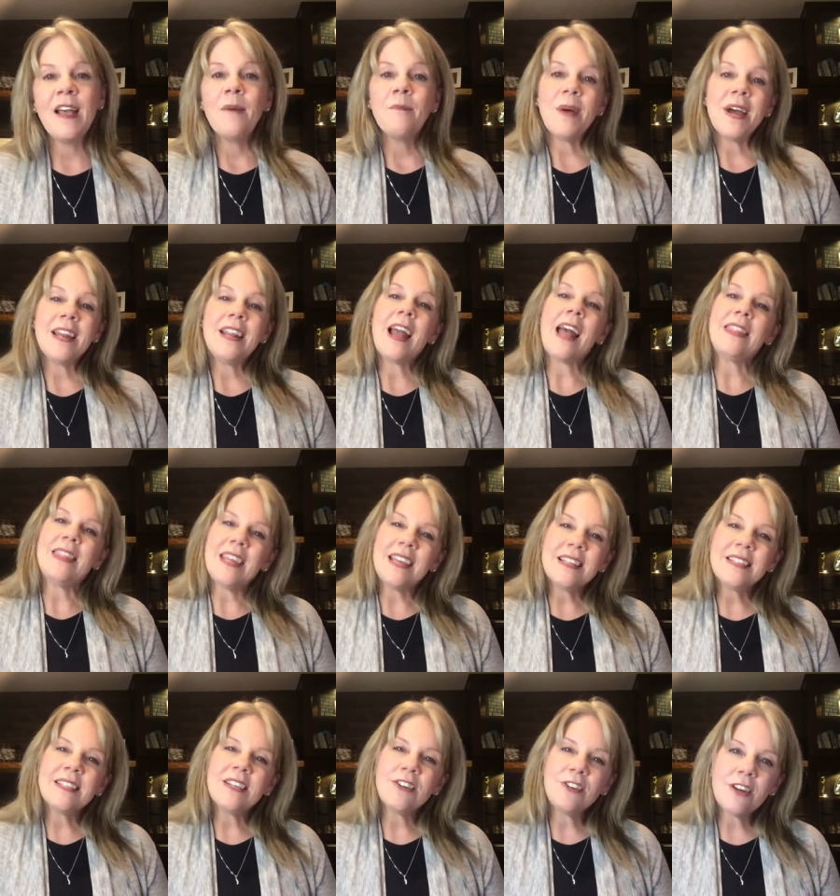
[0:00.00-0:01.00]
But I think it's a
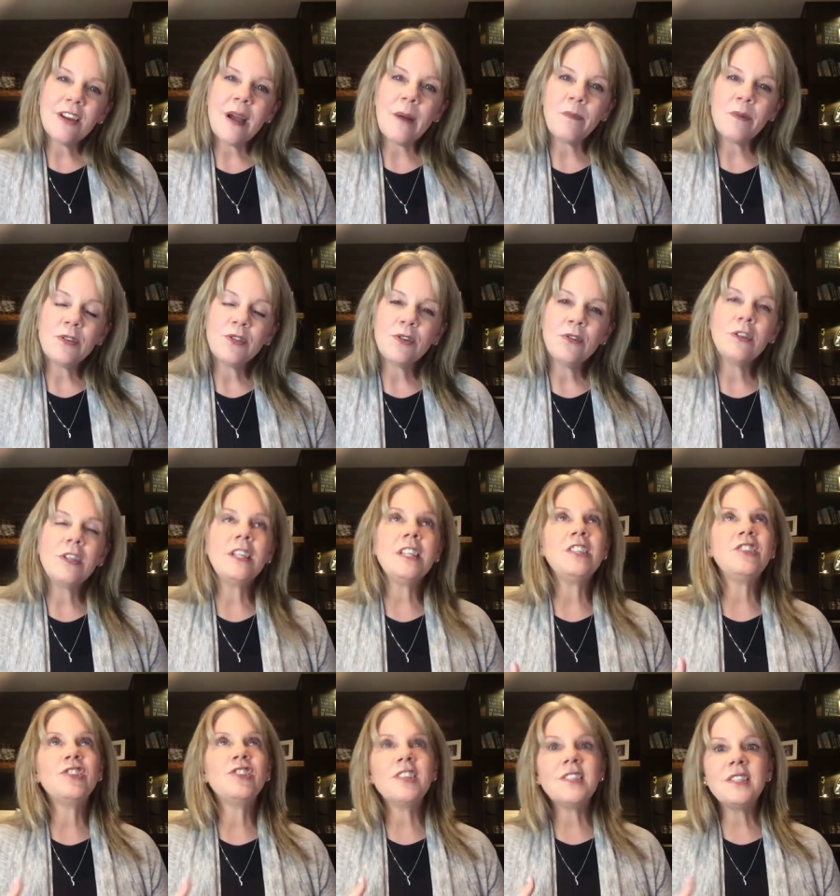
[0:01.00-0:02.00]
good opportunity
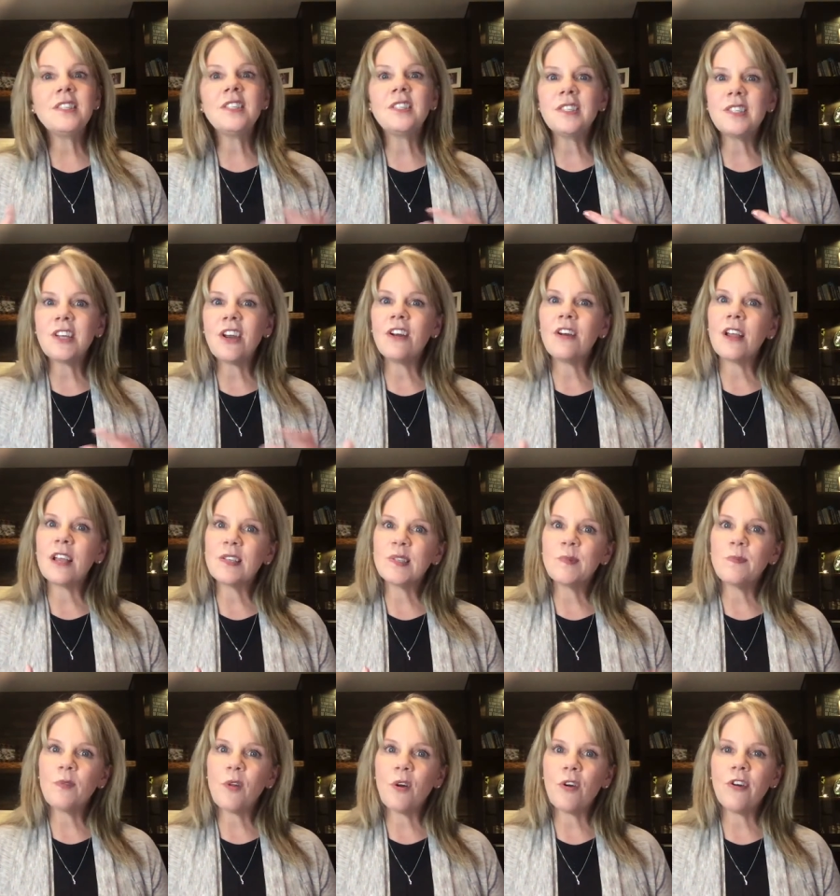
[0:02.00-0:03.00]
just to start
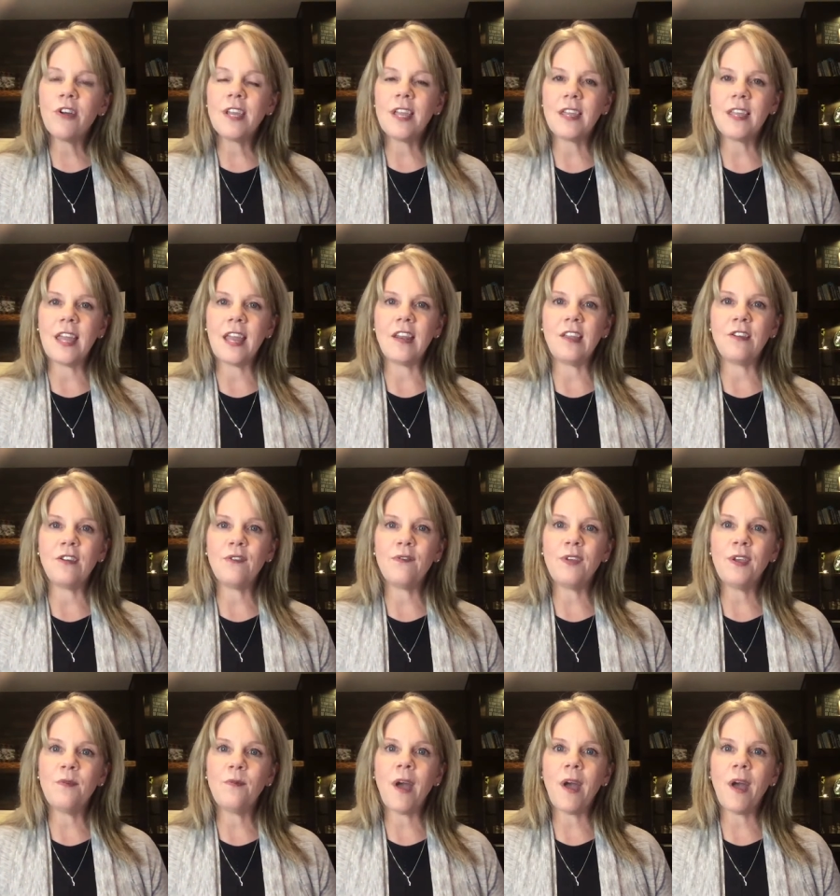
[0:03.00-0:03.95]
exploring and getting your feet wet.